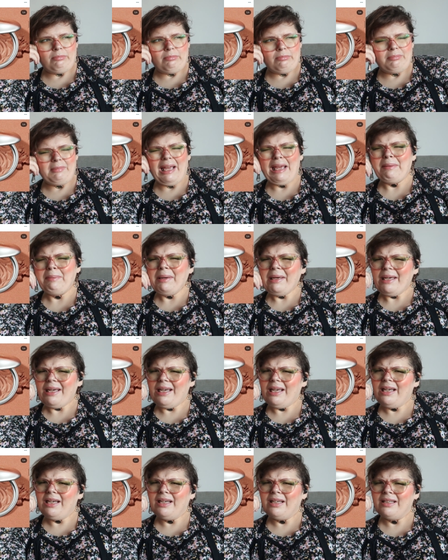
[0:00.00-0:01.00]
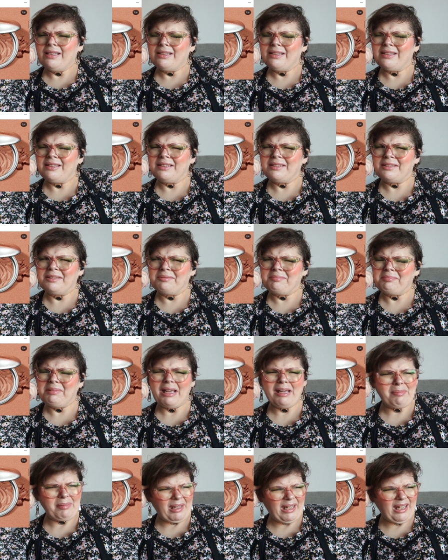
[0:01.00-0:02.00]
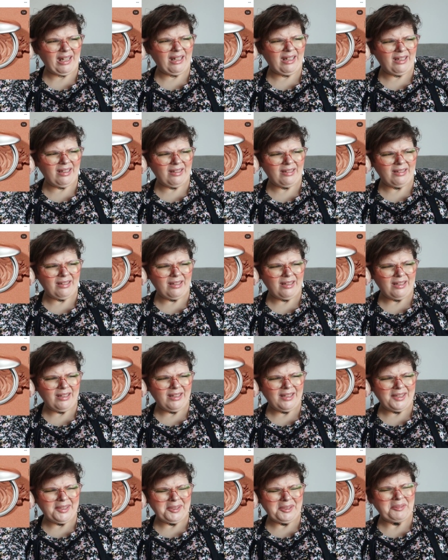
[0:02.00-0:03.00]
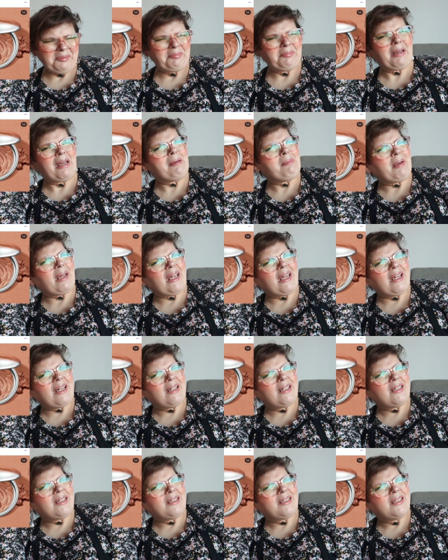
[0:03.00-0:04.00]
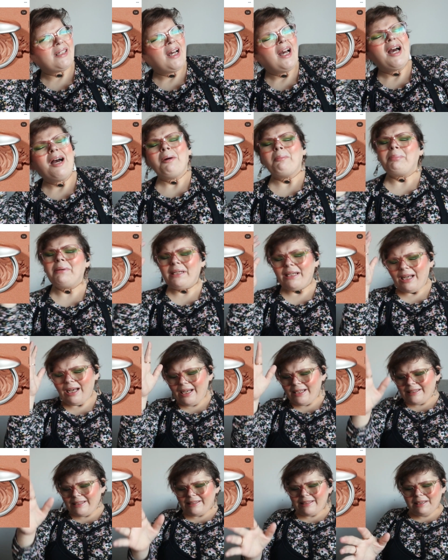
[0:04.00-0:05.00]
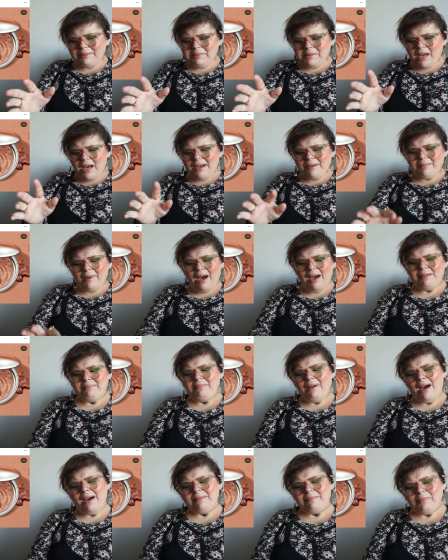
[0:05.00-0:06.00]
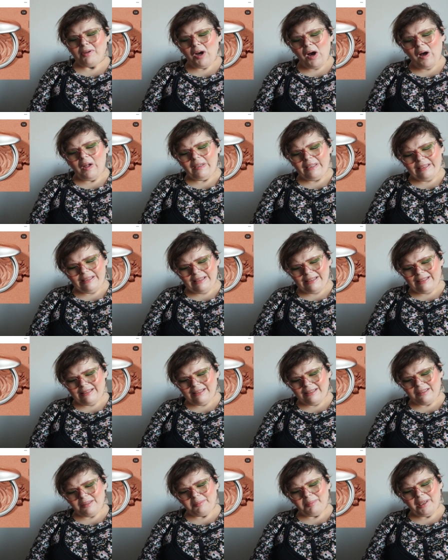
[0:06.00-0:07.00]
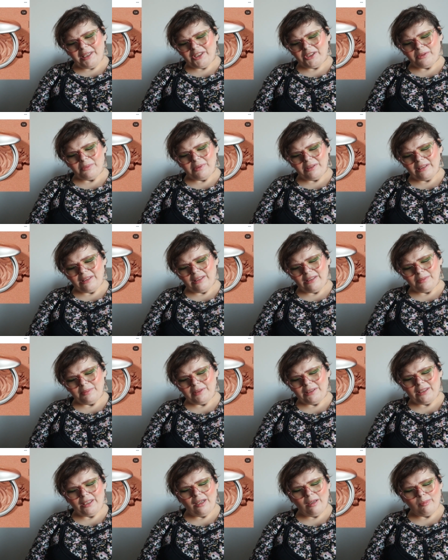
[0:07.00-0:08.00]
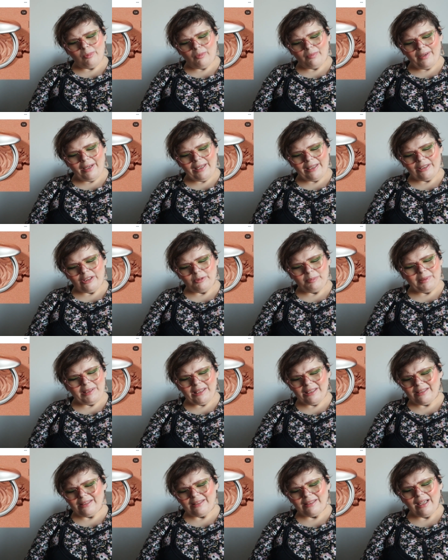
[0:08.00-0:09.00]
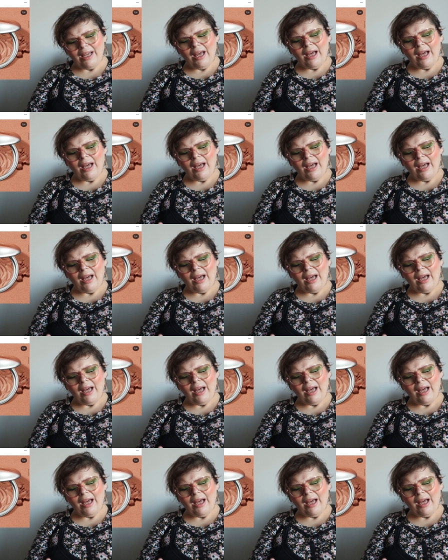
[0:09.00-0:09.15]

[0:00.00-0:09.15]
Maybe, maybe, maybe. But at the same time, I'm, I'm calling this a complexion release with a terrible range because